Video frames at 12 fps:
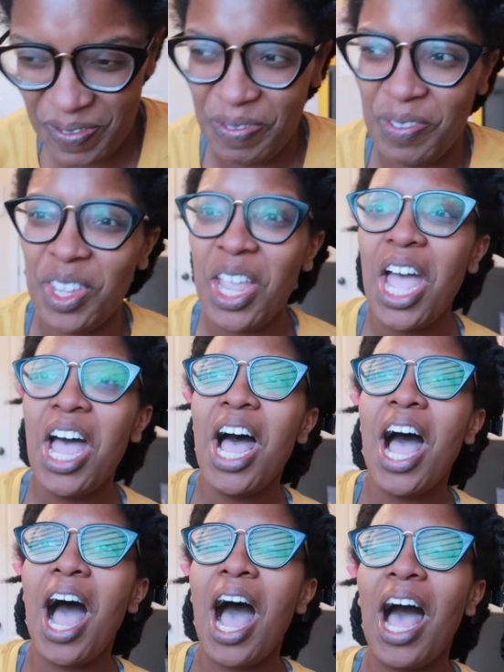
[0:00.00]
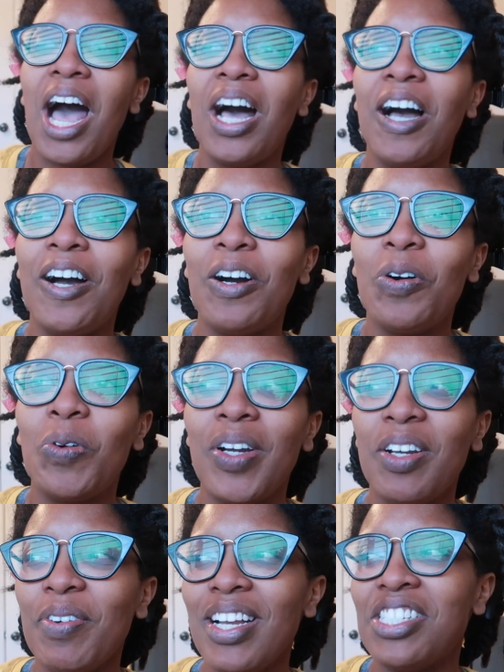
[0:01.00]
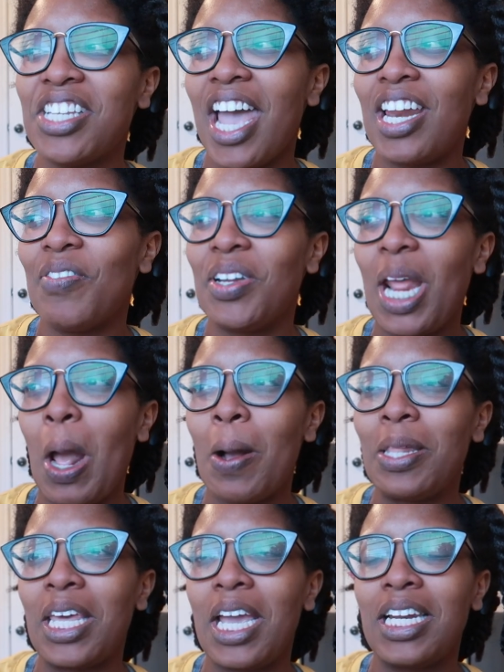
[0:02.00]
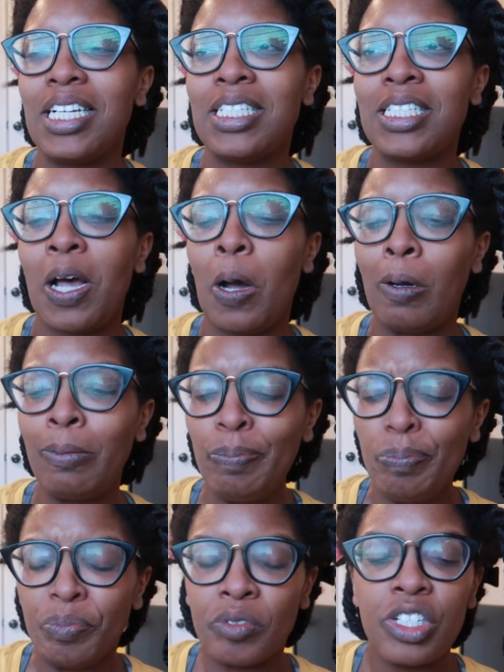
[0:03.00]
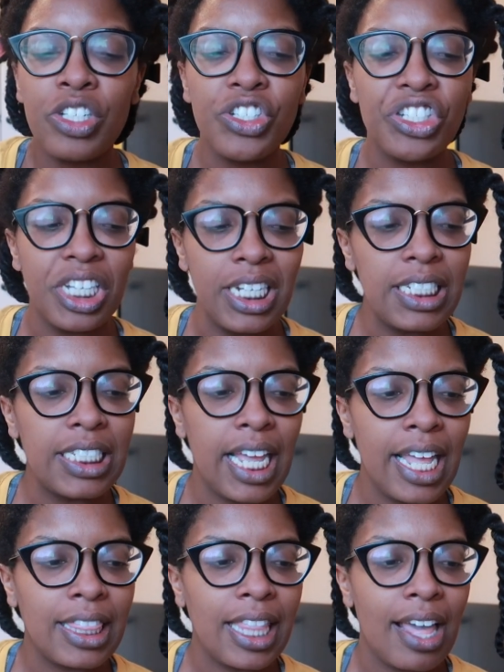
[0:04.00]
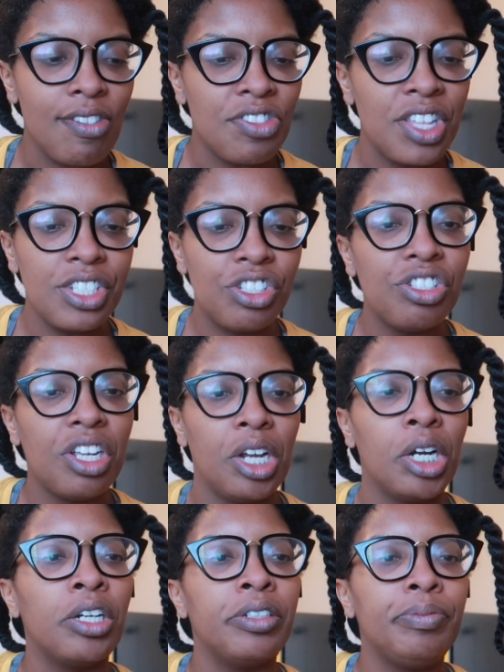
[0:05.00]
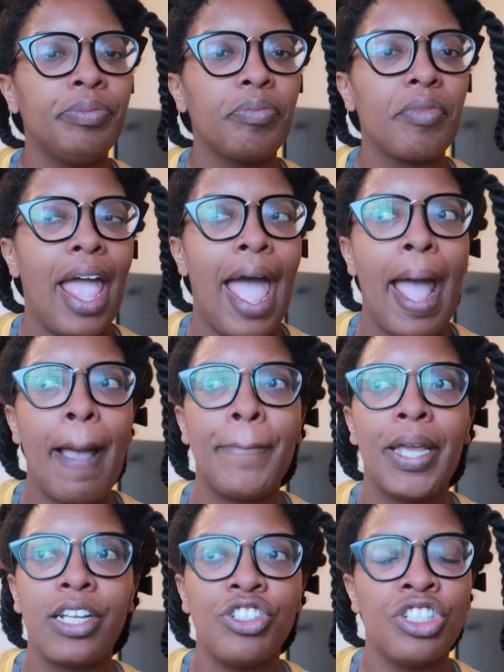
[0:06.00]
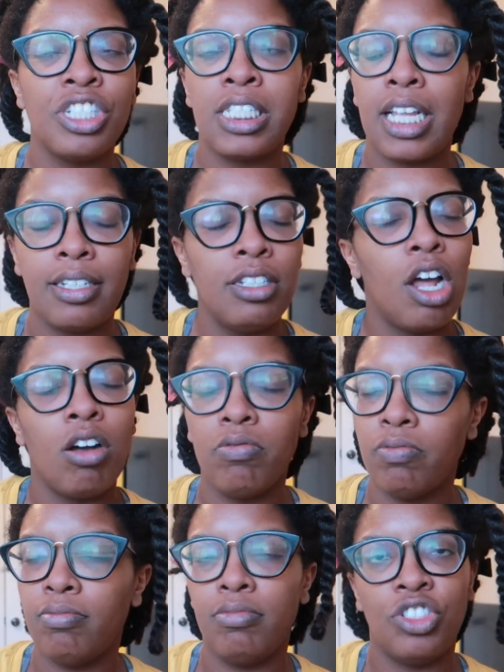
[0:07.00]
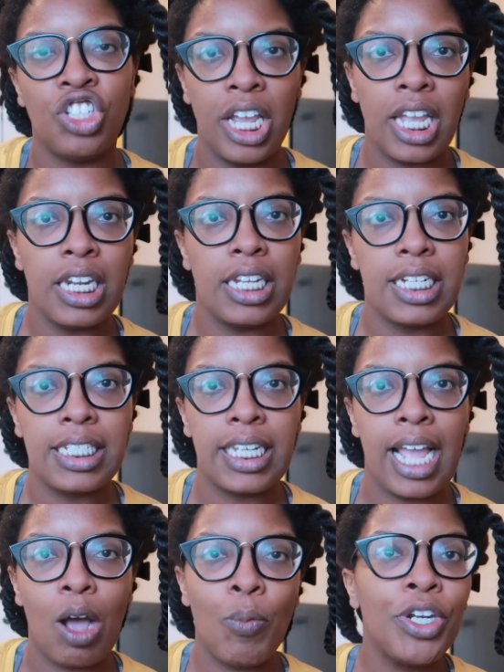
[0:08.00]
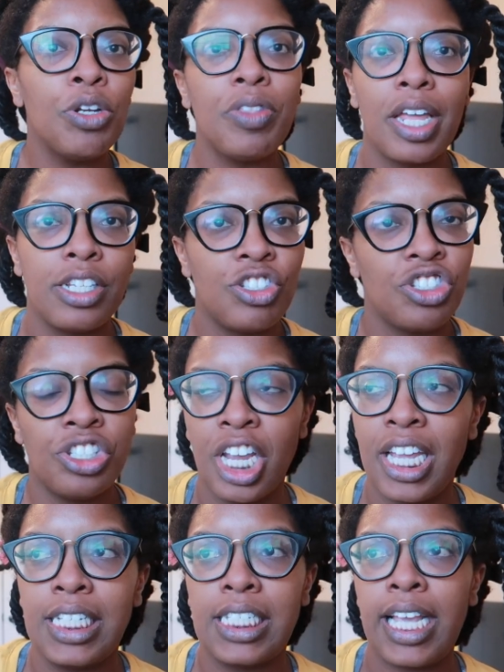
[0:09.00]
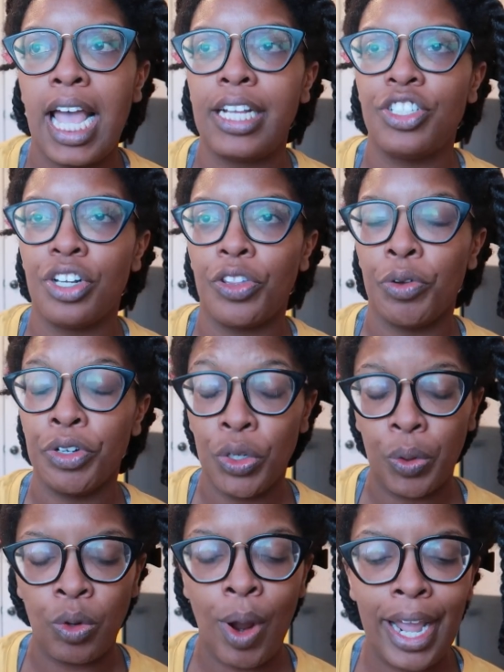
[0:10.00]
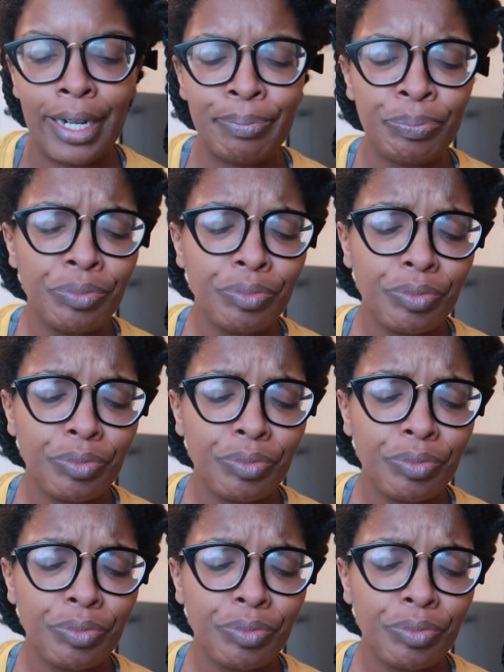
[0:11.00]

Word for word: uh, we, we chat every now and then. And so she said that this year had because she just you know checking in and see how we do that just checking and see how each other are doing right